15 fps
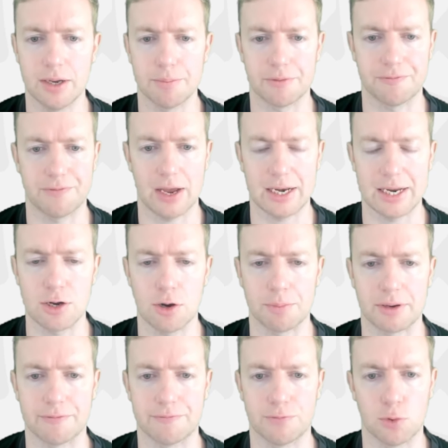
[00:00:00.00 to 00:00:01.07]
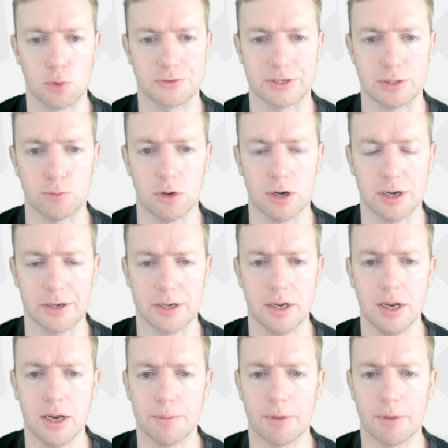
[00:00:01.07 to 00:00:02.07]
Befeli got me 41.